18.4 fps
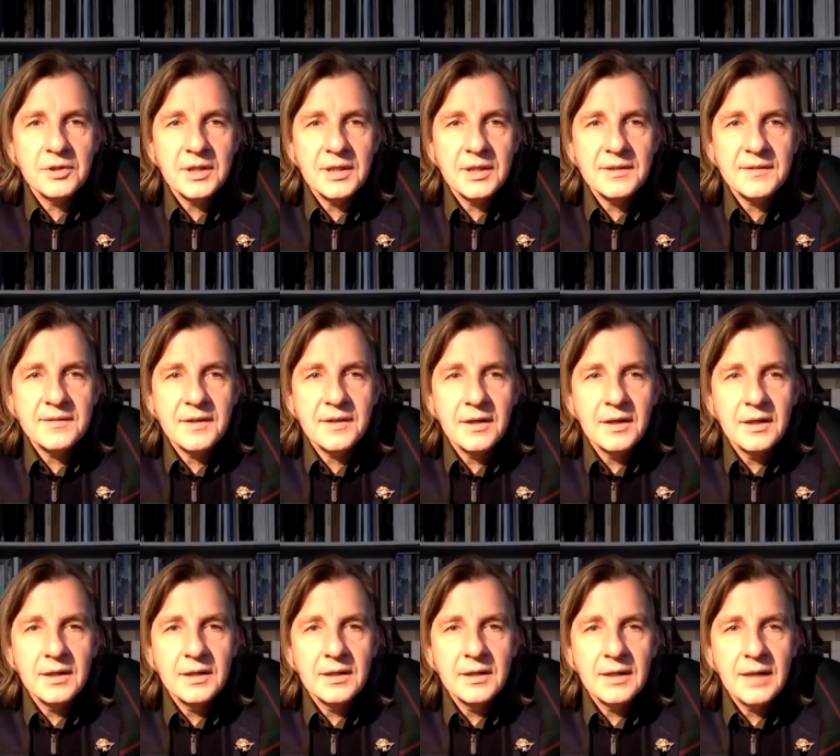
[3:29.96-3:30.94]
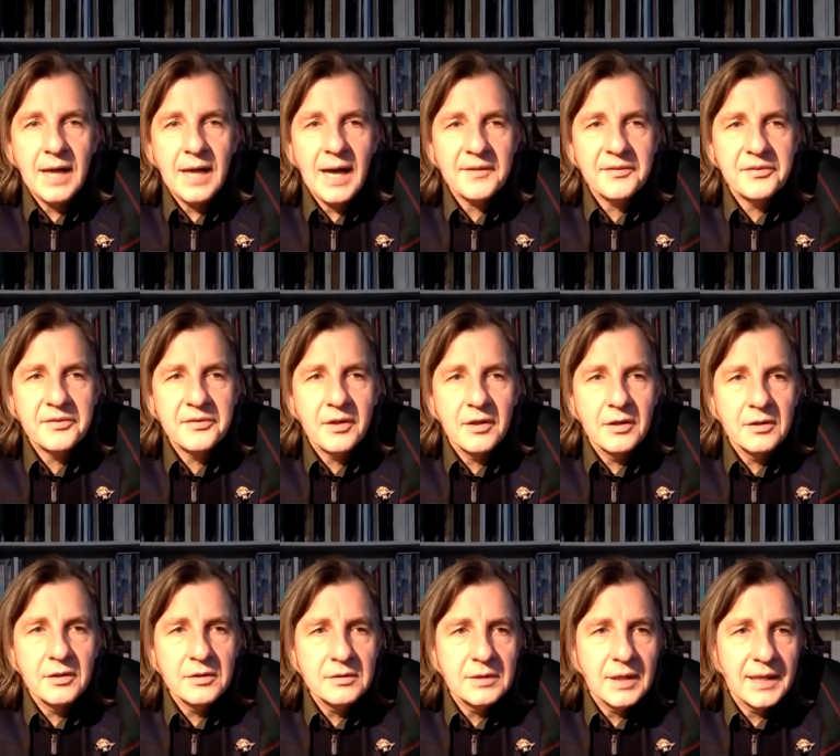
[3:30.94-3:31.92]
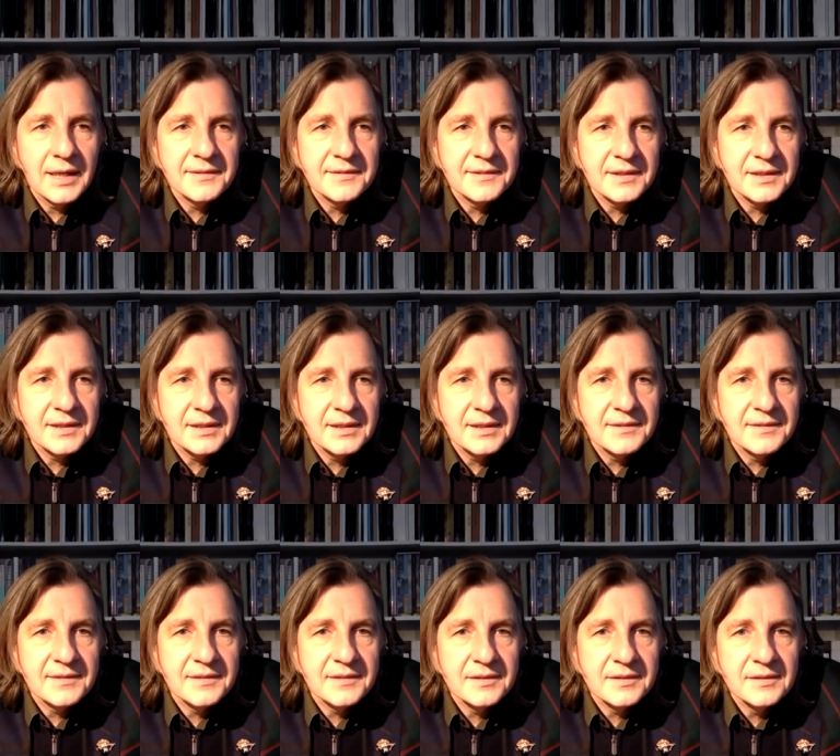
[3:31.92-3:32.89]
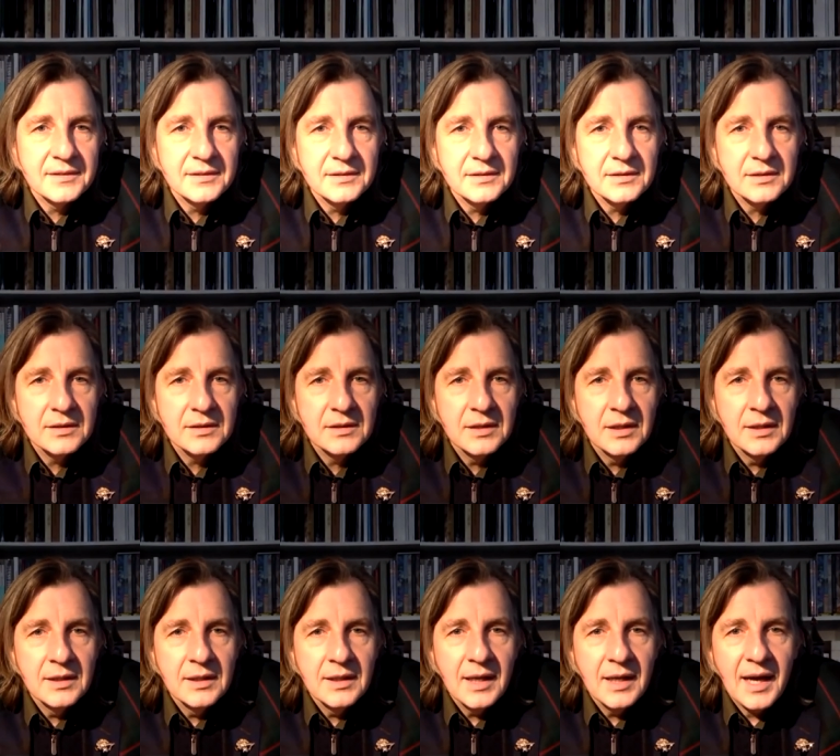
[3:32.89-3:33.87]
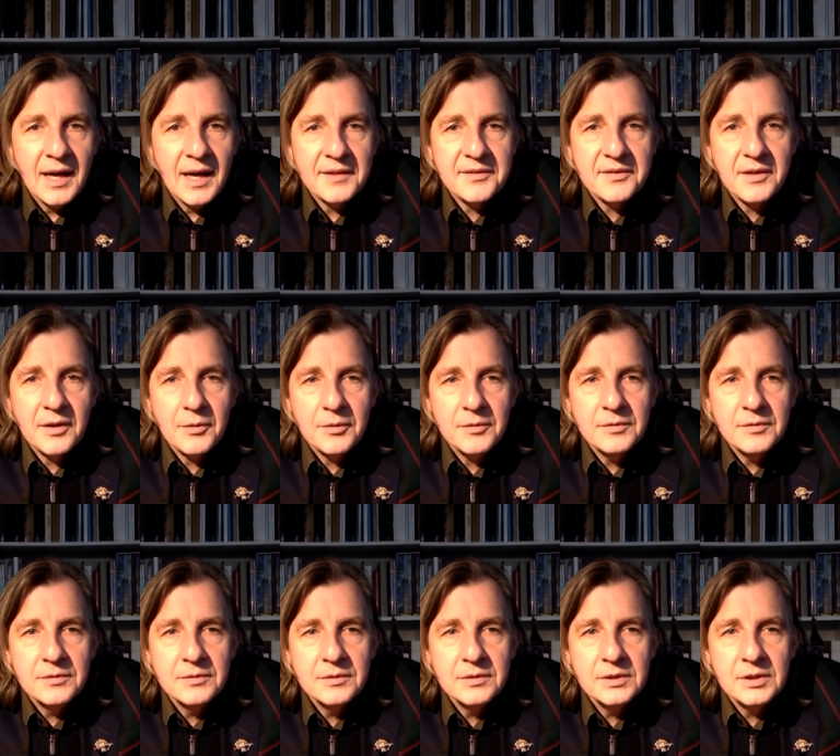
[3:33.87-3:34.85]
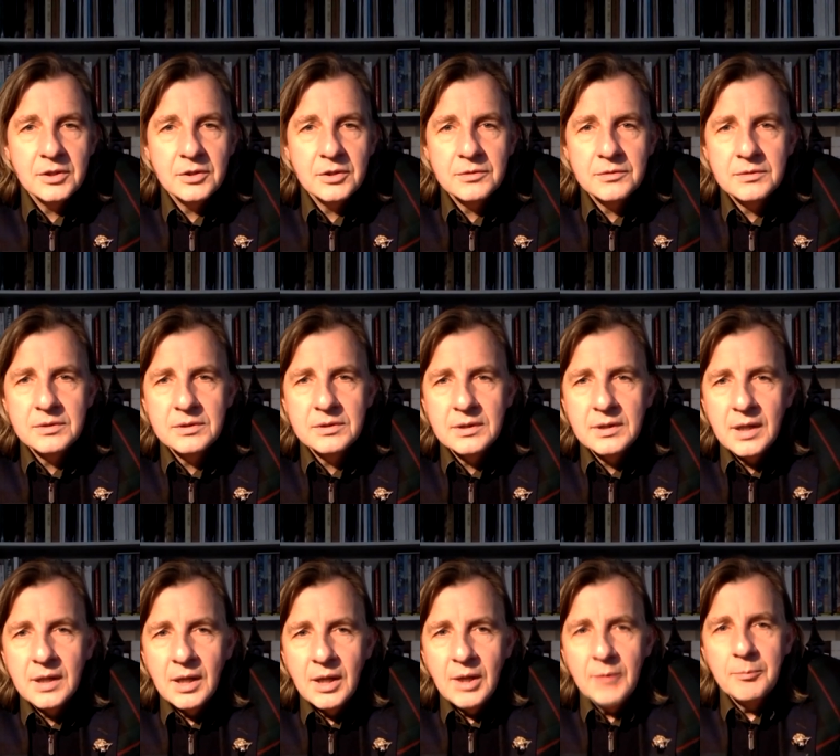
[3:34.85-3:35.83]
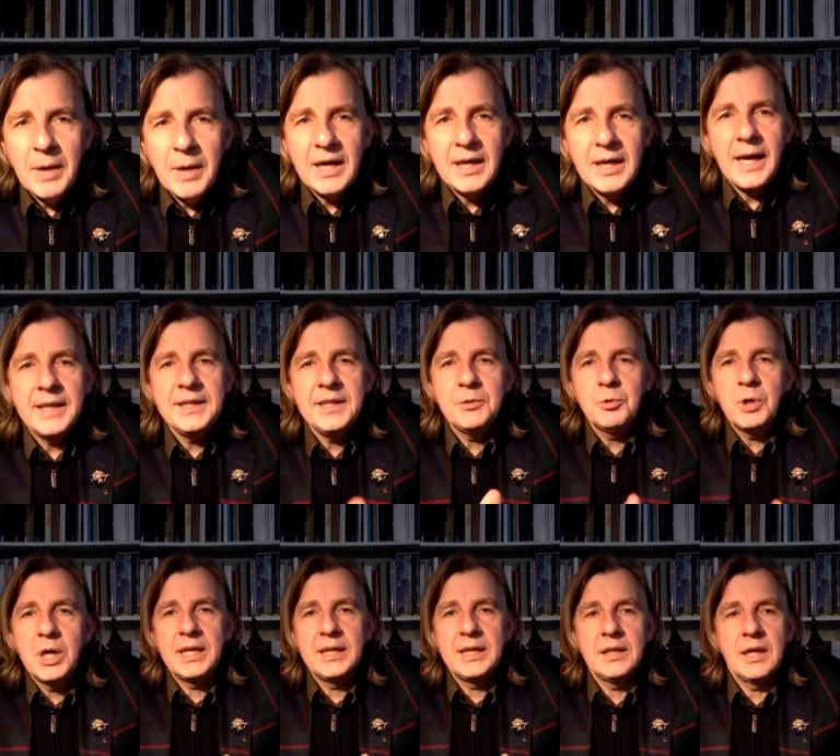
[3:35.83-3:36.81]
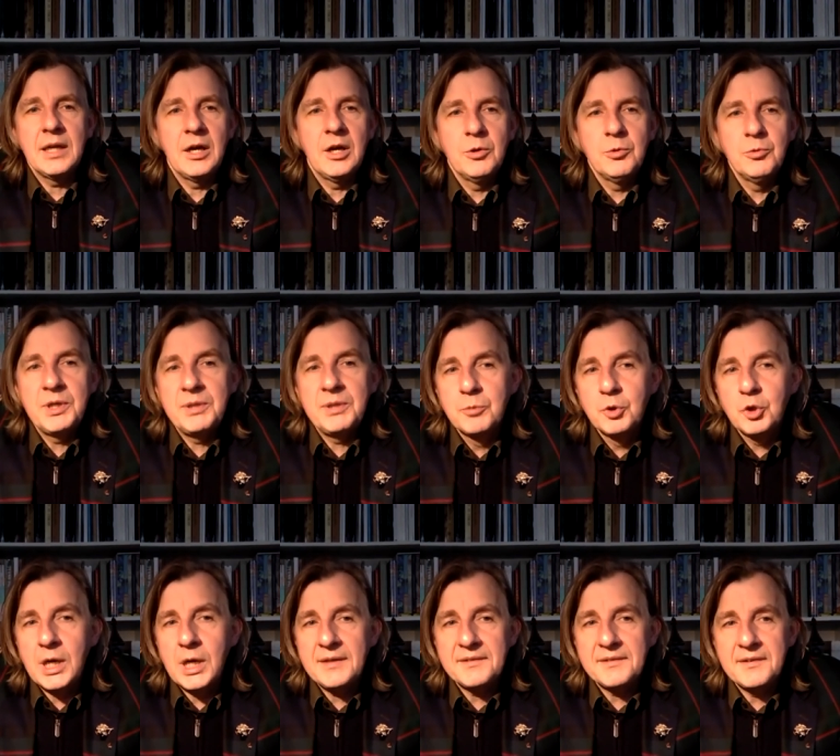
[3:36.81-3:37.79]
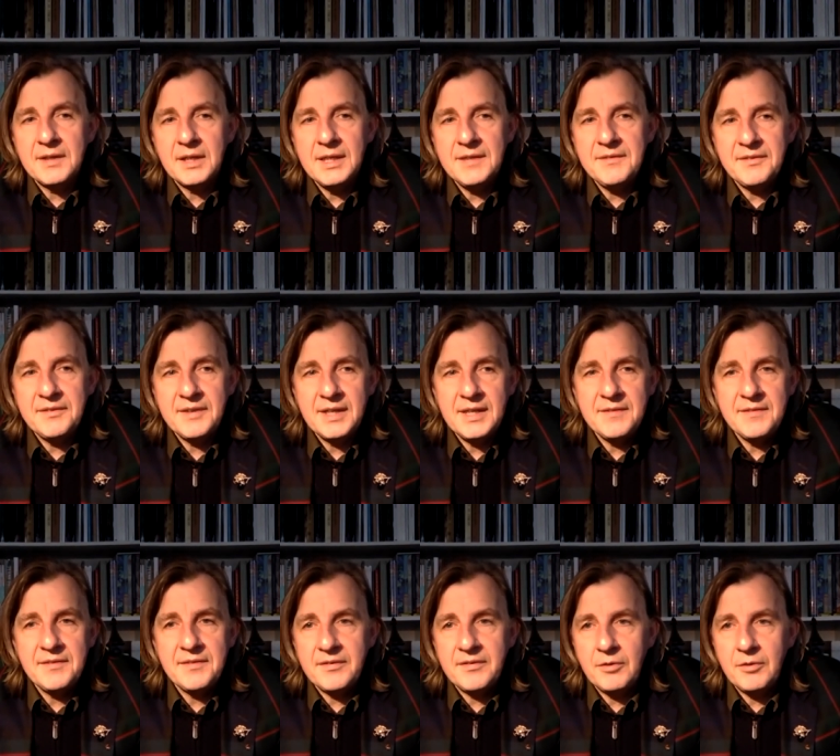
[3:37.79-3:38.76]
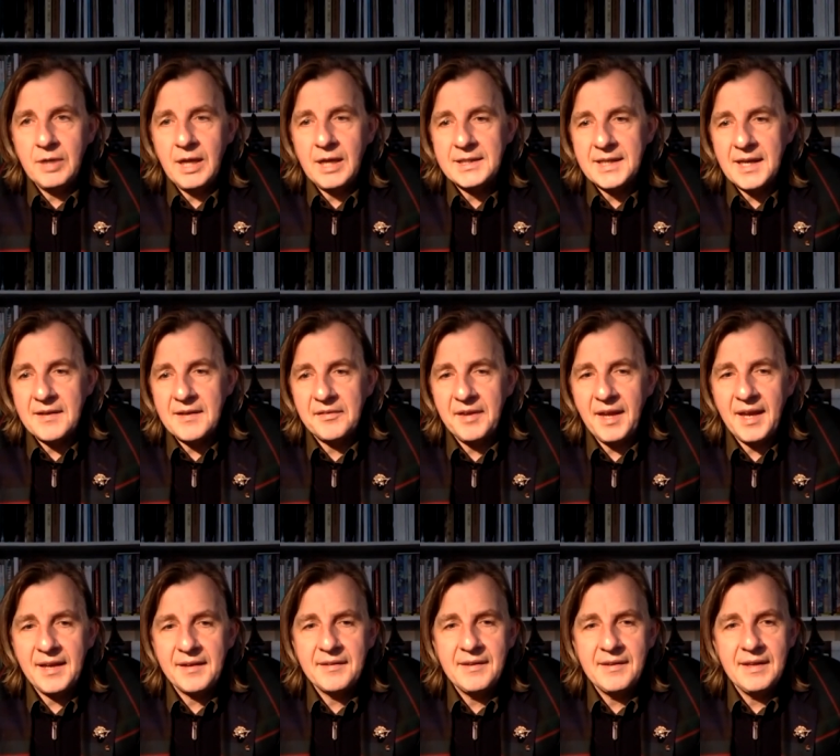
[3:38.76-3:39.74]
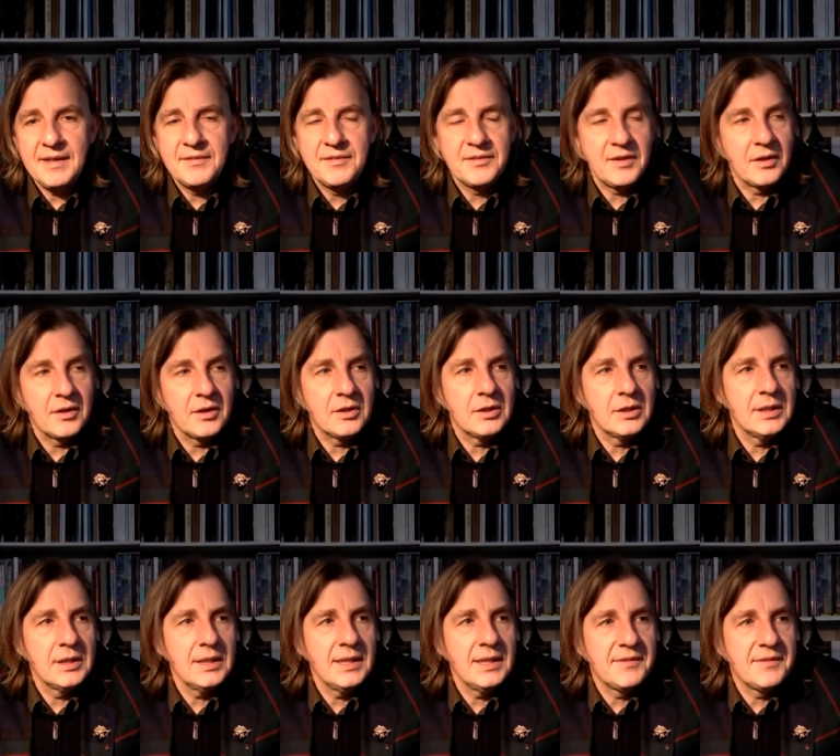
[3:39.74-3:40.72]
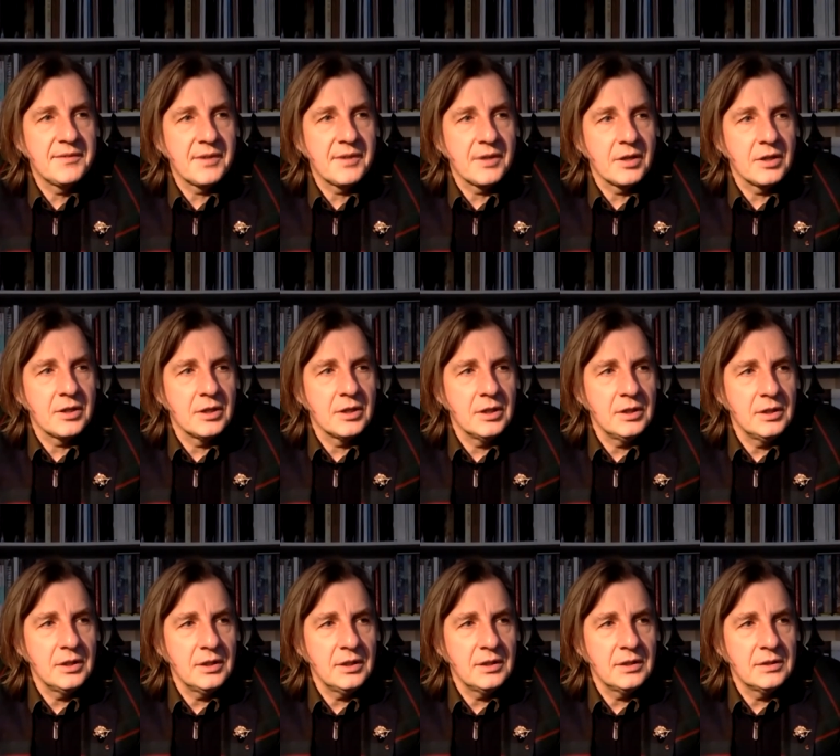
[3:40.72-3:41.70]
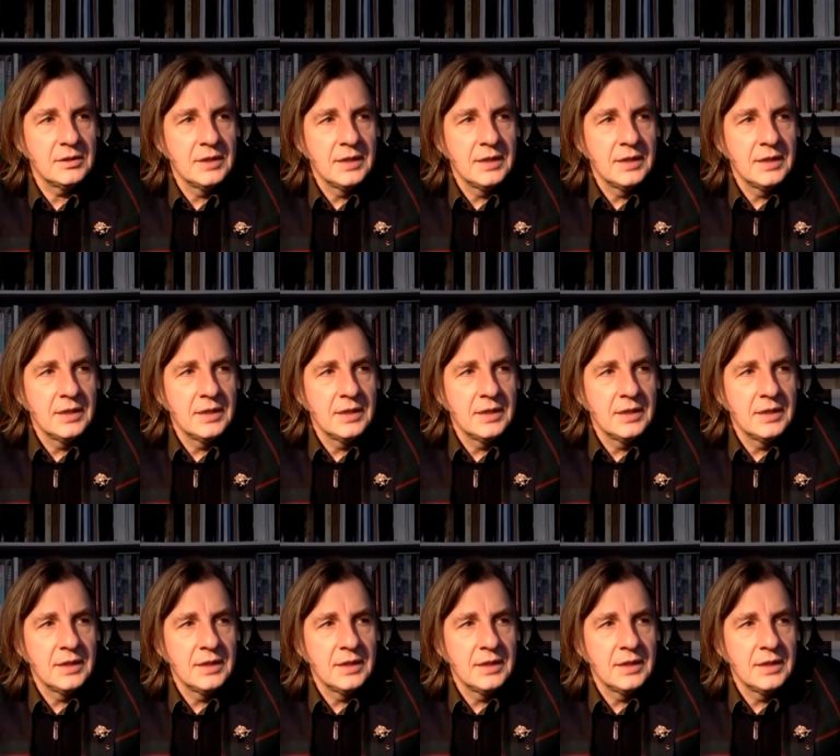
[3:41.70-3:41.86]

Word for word: that uh, Asla, I think is Asla, no? But anyway, uh, with Murat, it's, it's like I said, it's, uh, it's, uh,